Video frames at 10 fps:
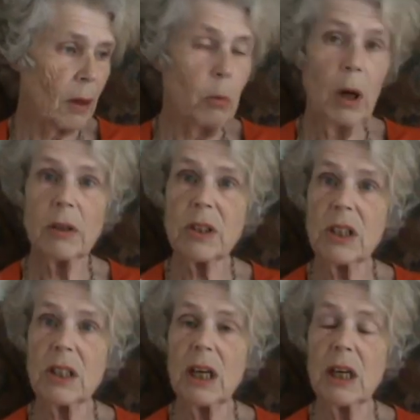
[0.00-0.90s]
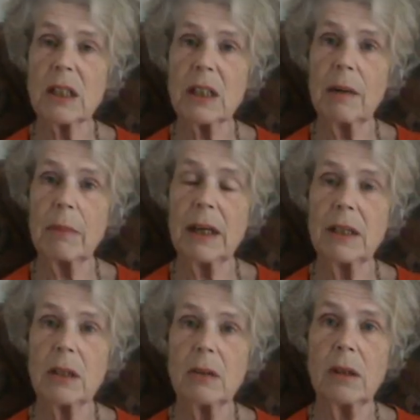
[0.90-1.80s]
Well, since the last time I
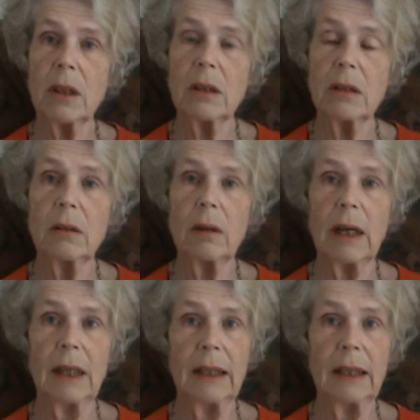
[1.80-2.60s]
saw you,